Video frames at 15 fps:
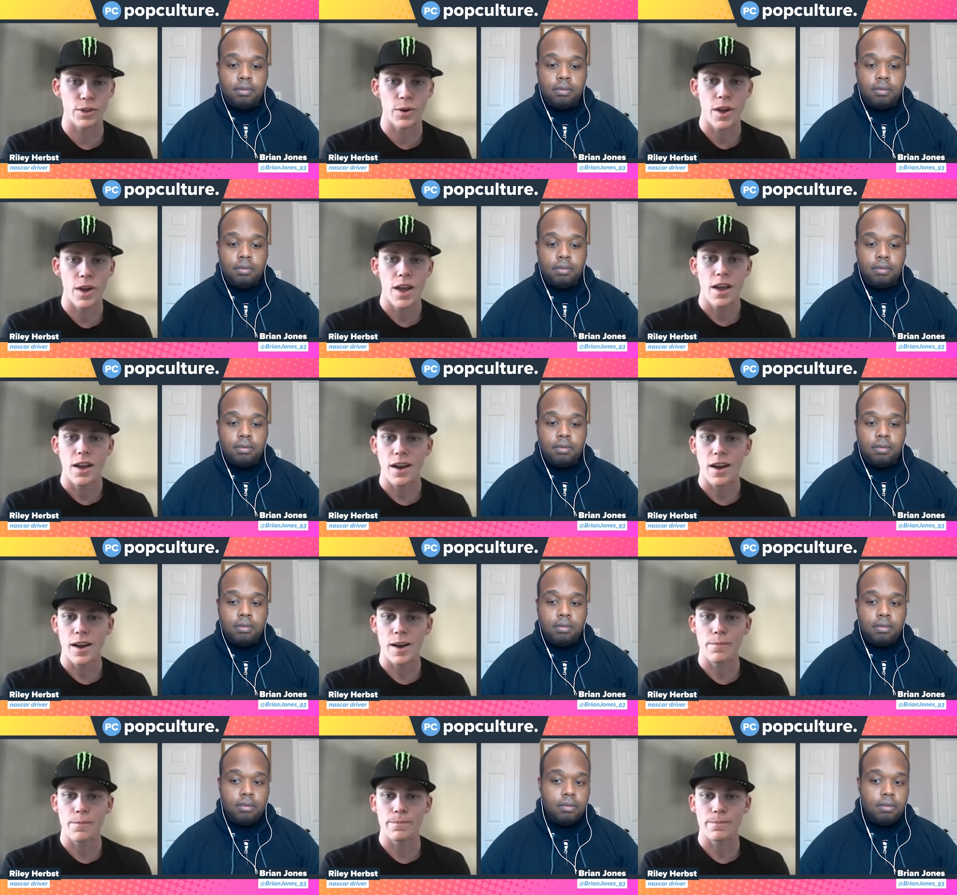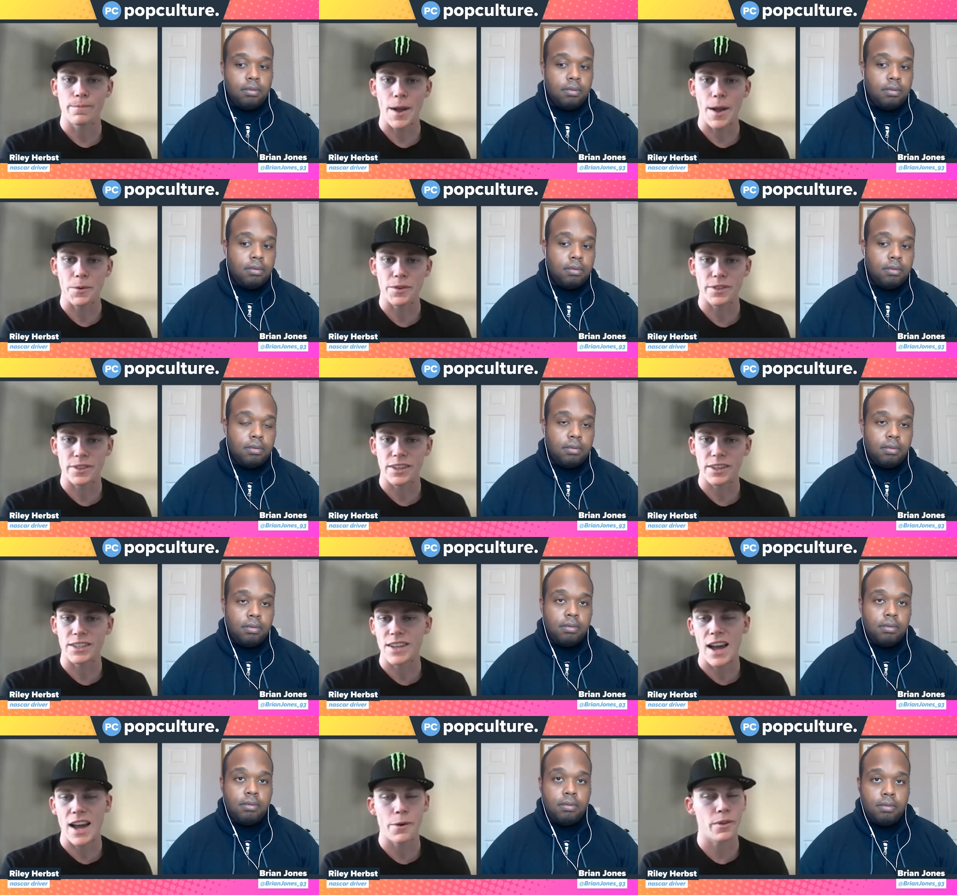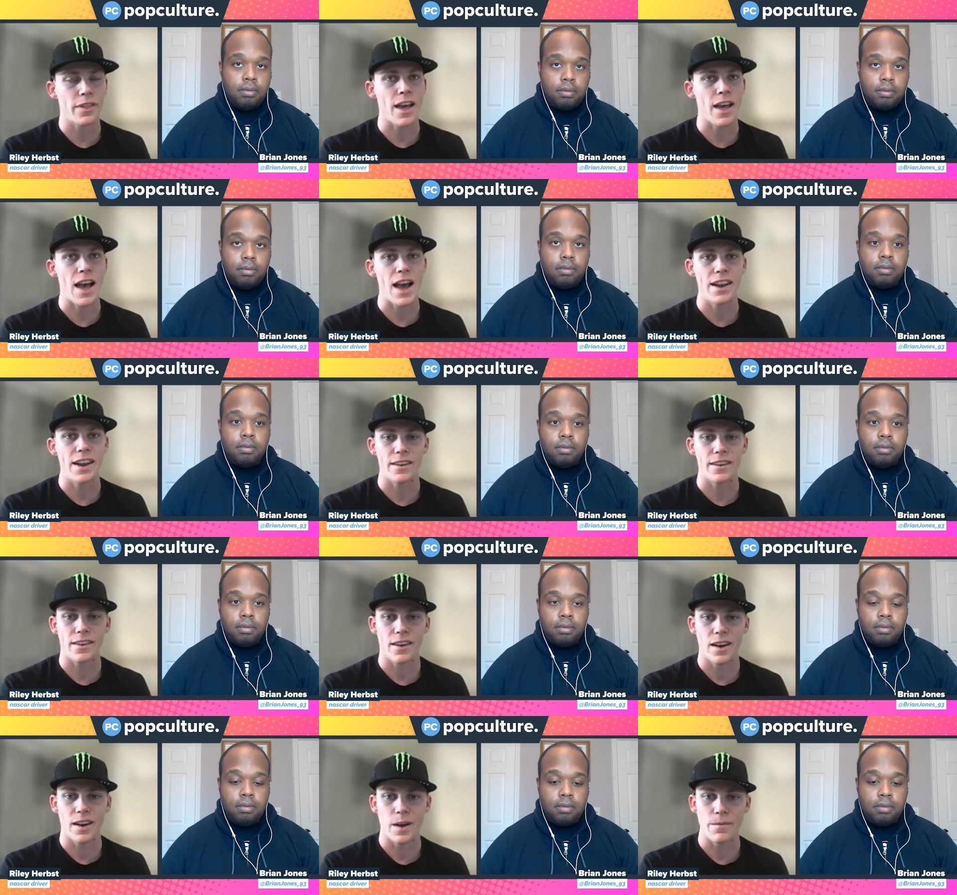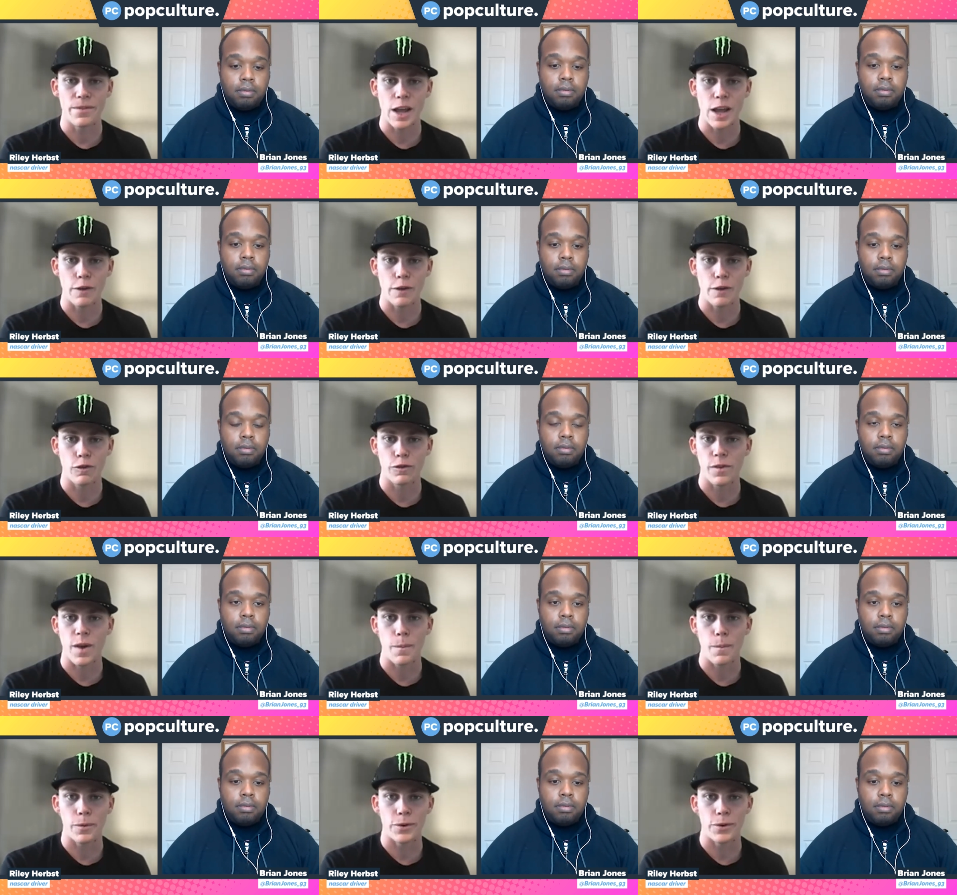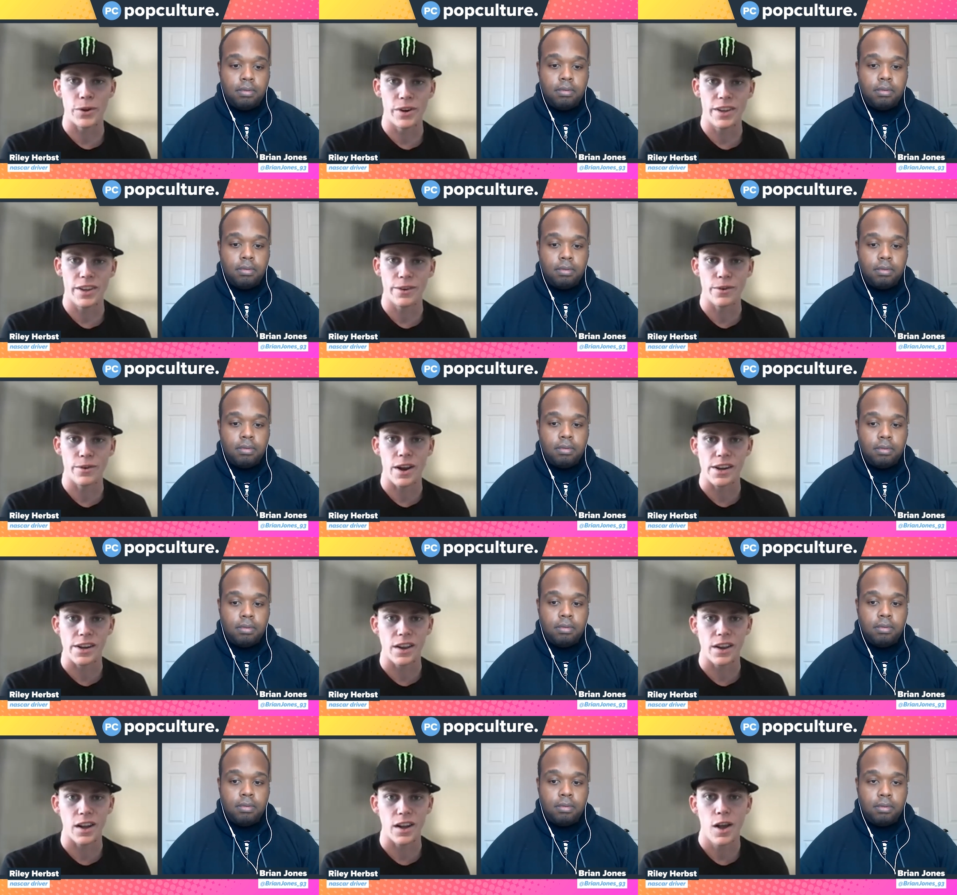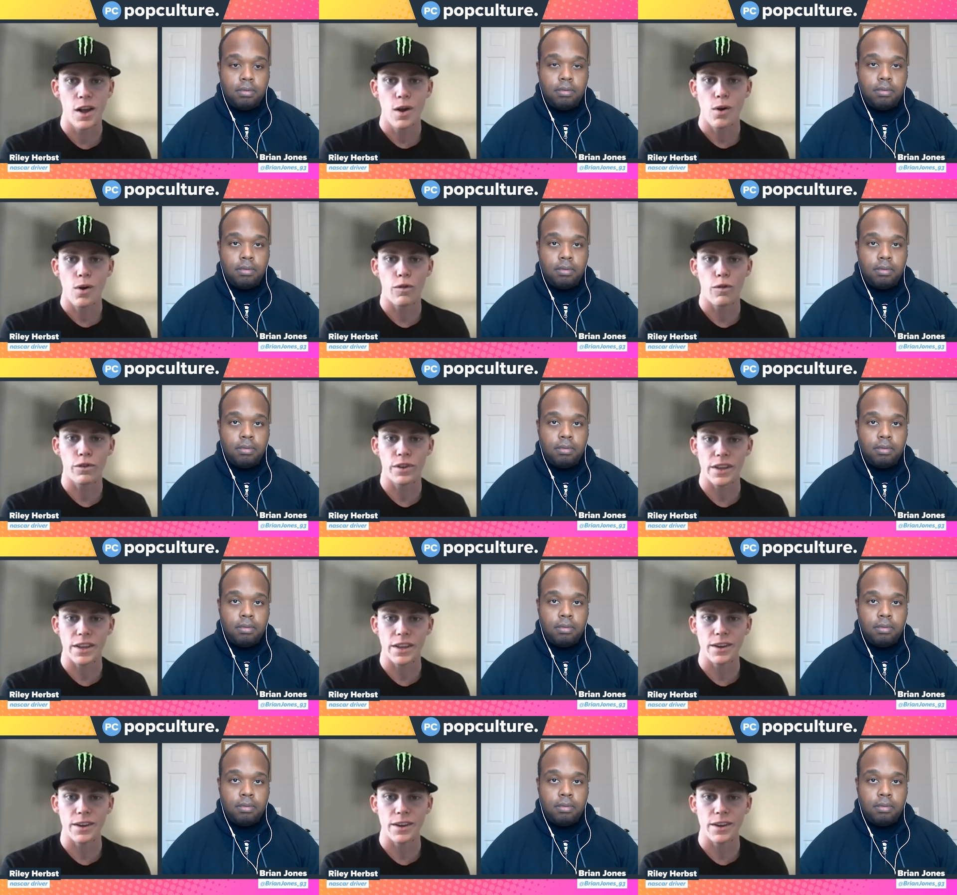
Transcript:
Speaker 1: So um, I was excited with that and um, thankful for the opportunity and ready to hopefully